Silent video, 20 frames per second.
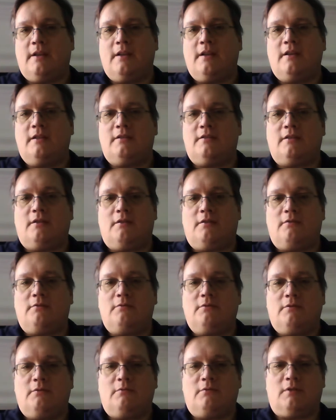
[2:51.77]
So
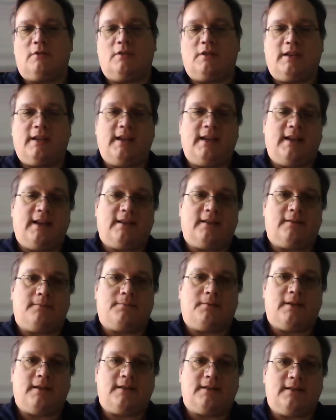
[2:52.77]
we're looking at the
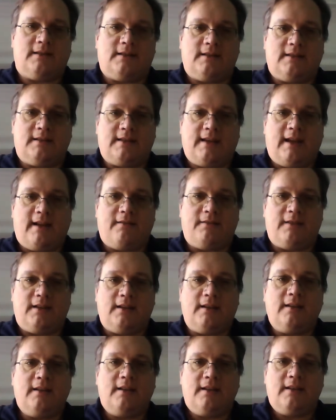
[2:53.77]
president as having
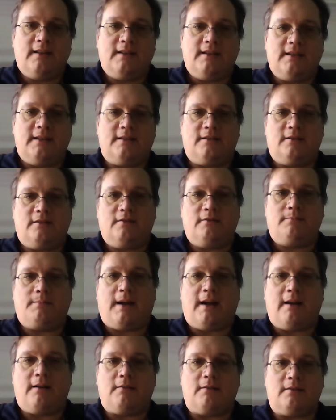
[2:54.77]
these 2
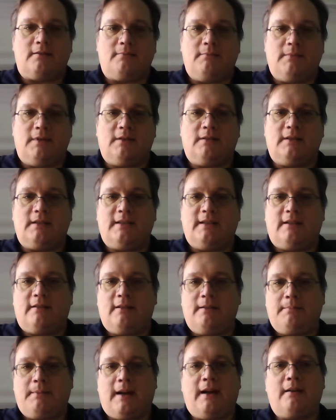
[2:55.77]
powers, military
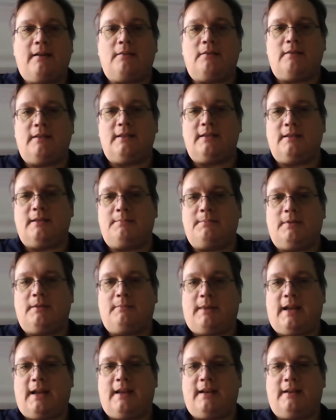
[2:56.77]
power and
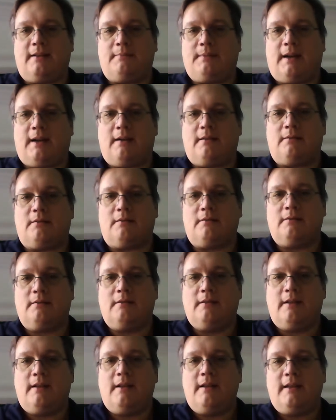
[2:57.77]
diplomatic power.
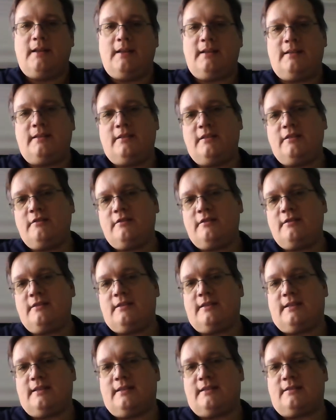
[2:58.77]
In addition to
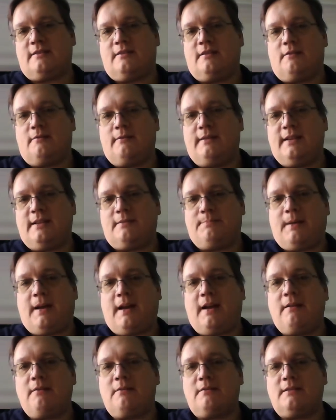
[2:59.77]
this, though, he has
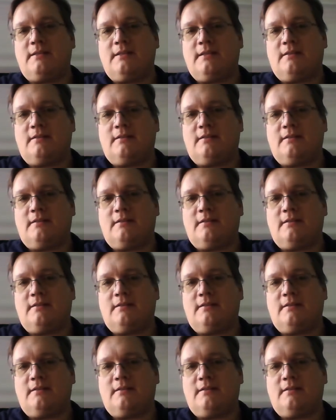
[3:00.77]
powers that are